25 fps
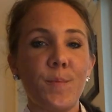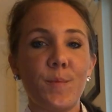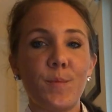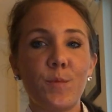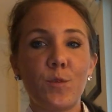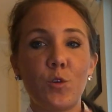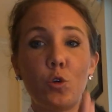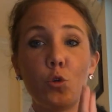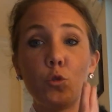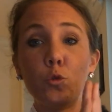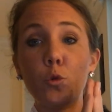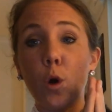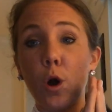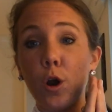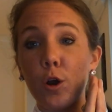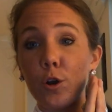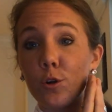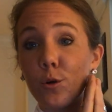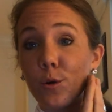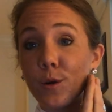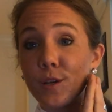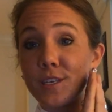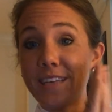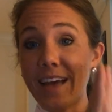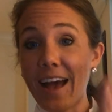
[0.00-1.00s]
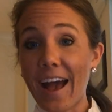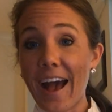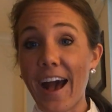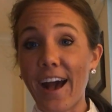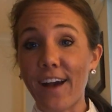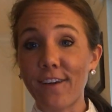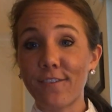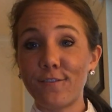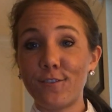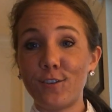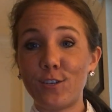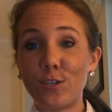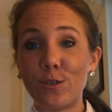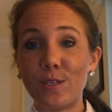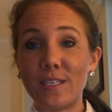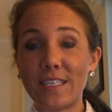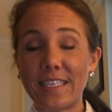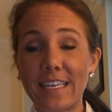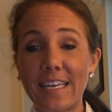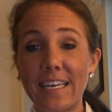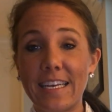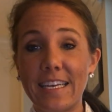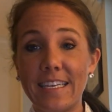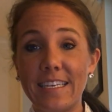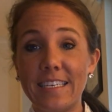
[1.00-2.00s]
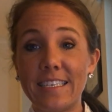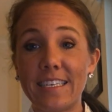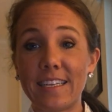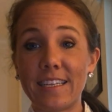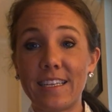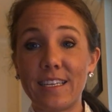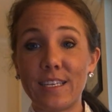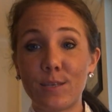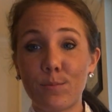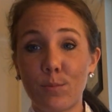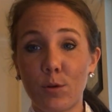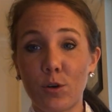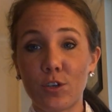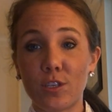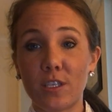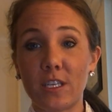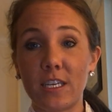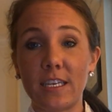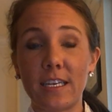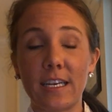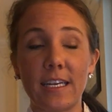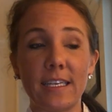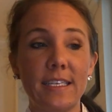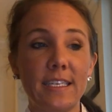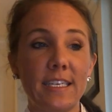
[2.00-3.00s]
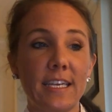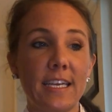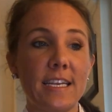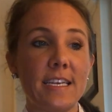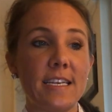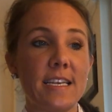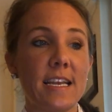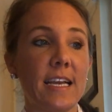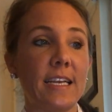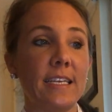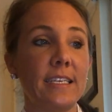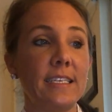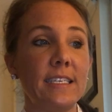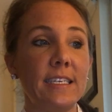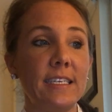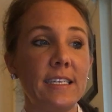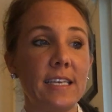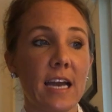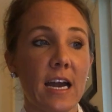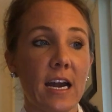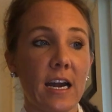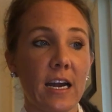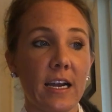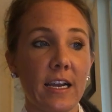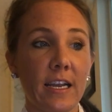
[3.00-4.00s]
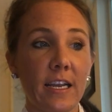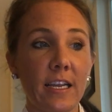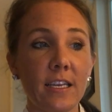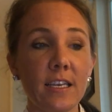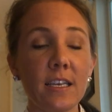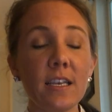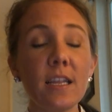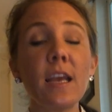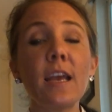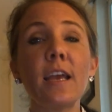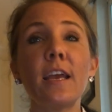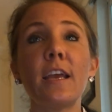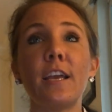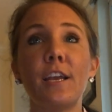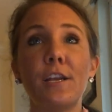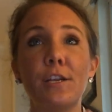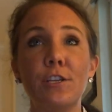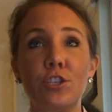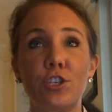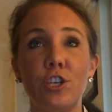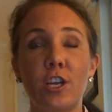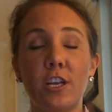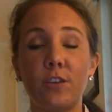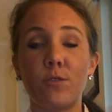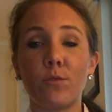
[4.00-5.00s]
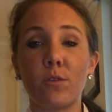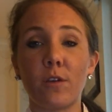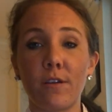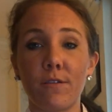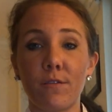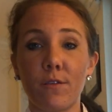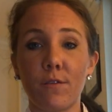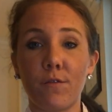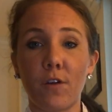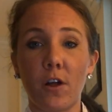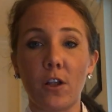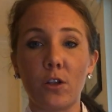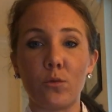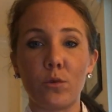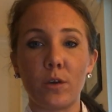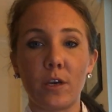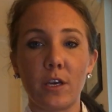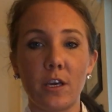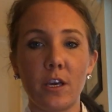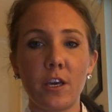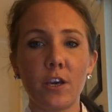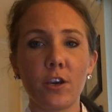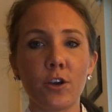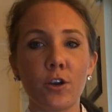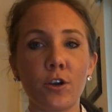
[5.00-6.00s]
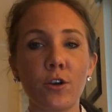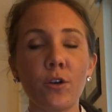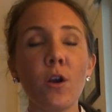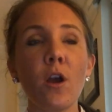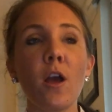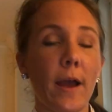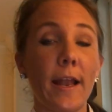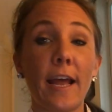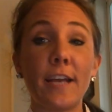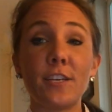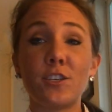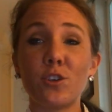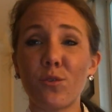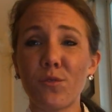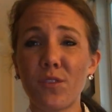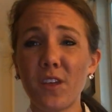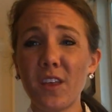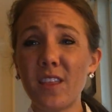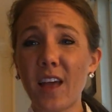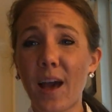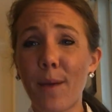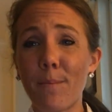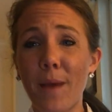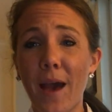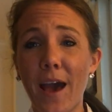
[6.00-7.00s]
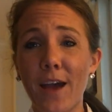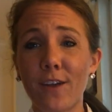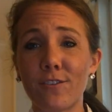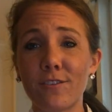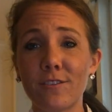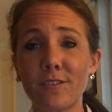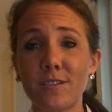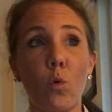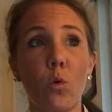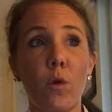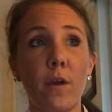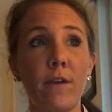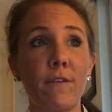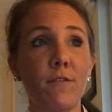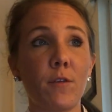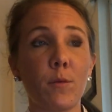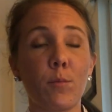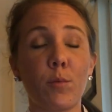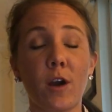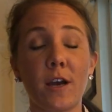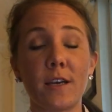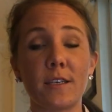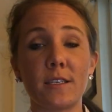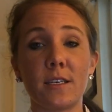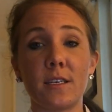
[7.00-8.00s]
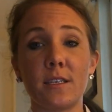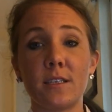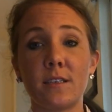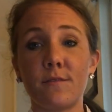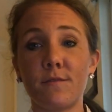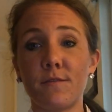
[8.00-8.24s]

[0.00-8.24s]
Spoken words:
you are going to have to send this person a 1099 in January of the following year. And I don't think that matters if the prize is